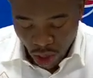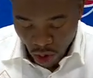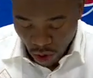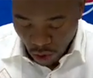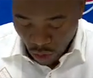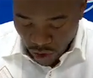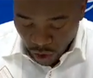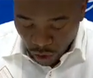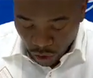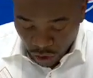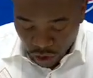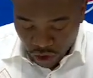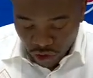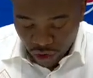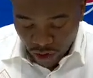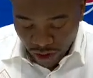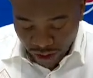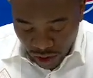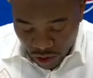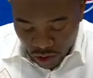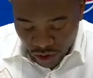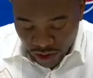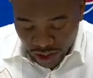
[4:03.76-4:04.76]
We also
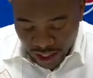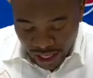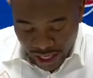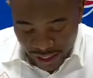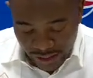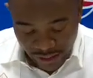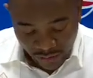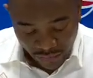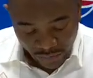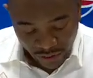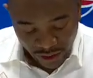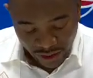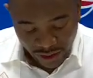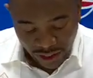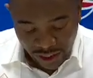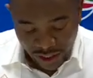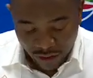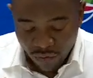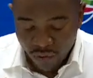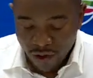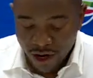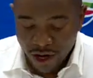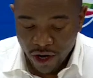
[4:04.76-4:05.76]
recognize the fact that
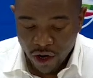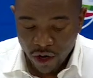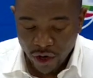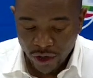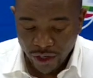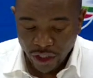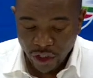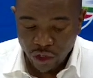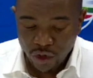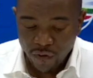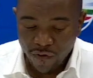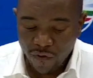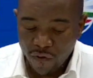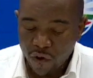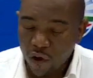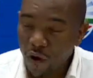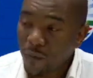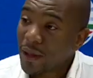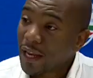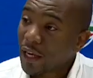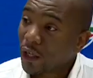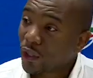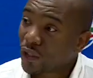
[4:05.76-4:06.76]
if we're going to
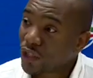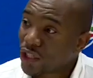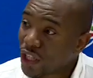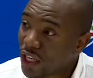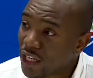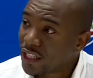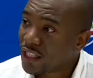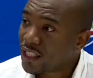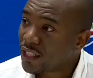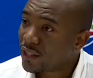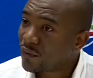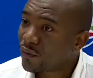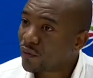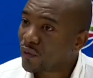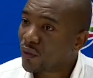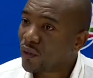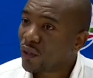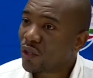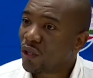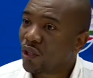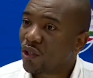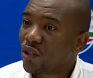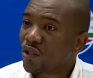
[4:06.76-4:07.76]
form an alternative
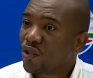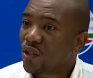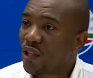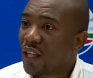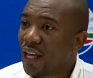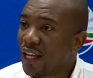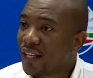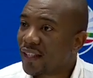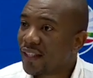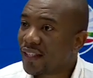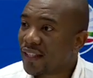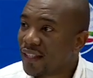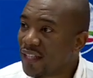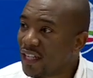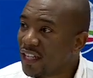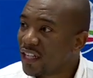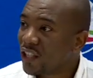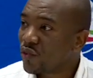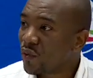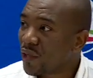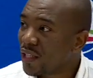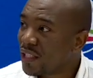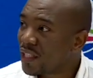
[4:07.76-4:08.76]
to the ANC
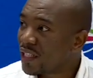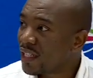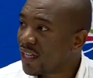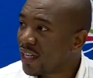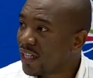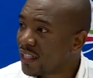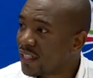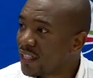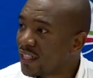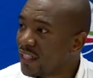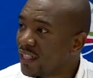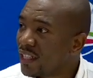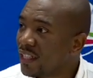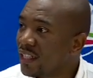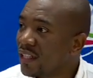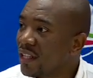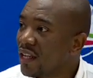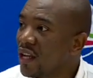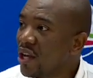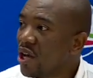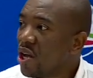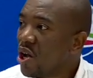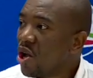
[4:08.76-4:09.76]
in 2019,
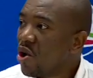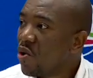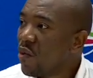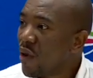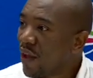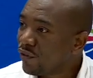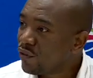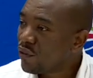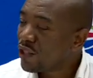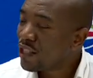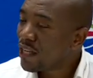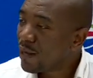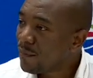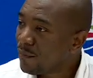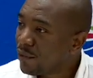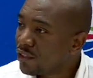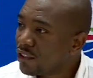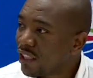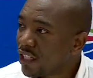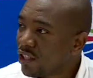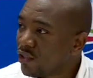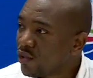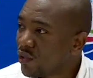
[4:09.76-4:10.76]
we have to
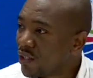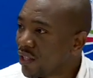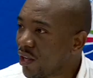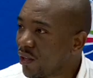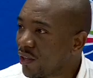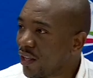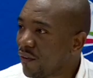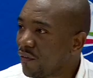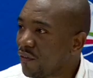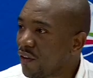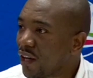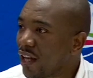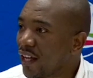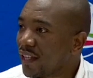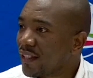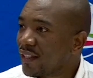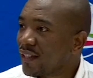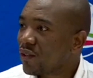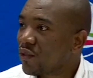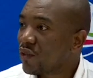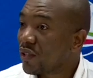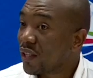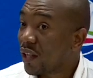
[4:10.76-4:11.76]
demonstrate to South
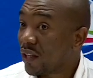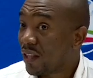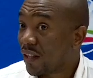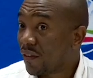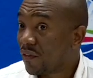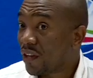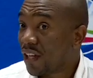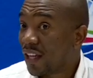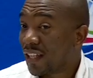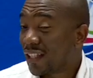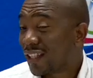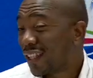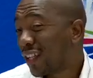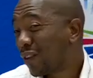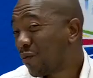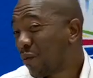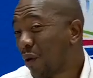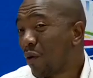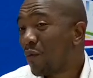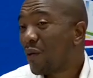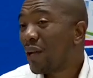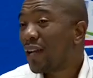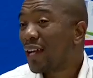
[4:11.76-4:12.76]
Africans that
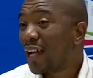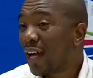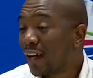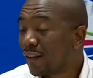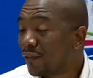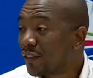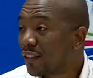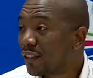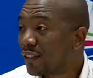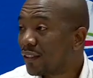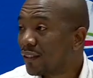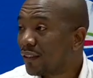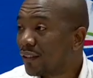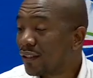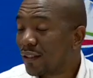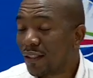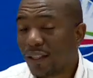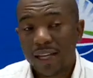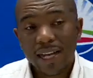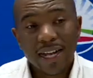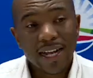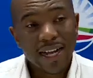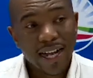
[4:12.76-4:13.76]
where we govern,
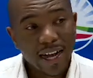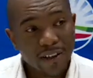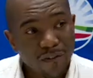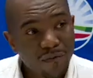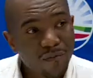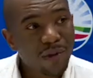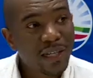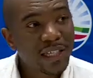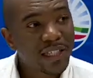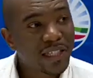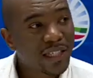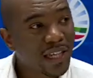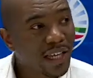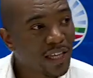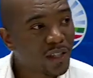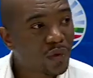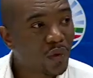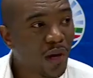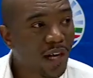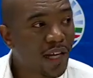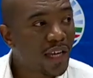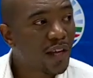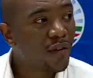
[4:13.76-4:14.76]
government is
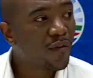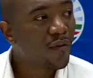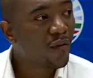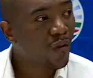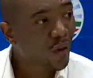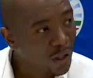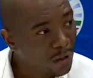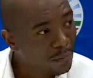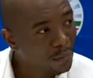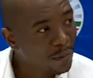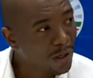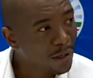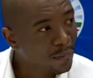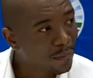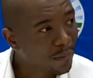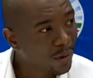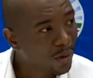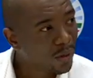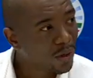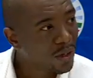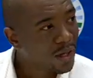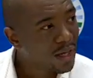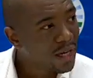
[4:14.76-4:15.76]
working for the
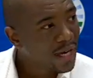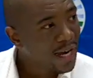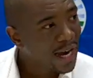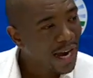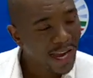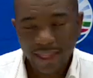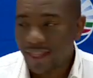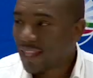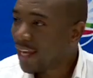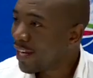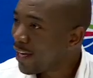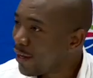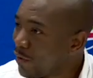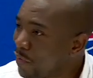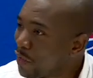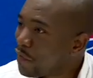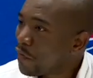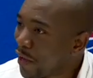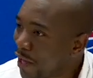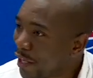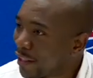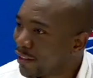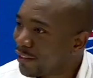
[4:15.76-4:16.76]
people, and that in
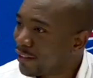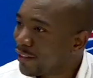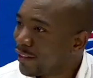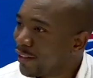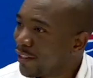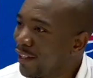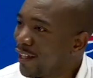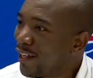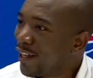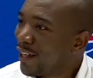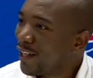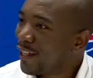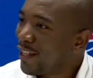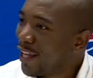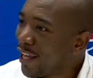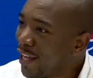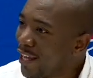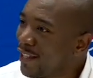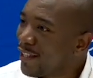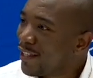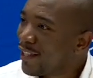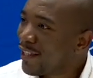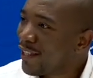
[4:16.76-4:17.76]
fact there
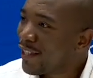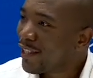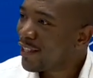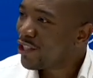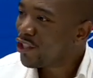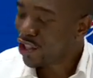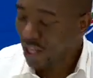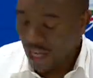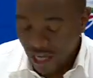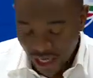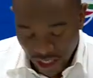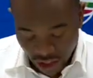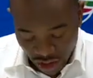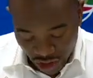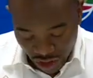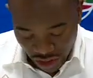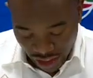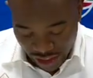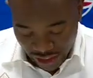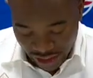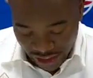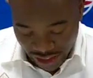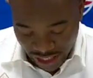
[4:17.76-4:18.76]
is change
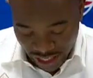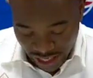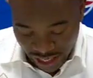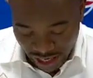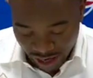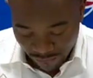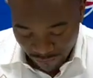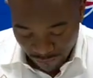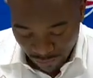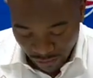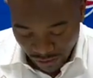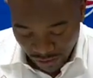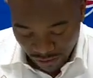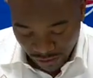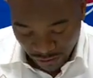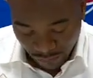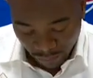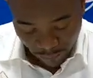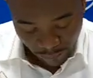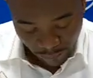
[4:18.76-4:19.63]
in DA governance.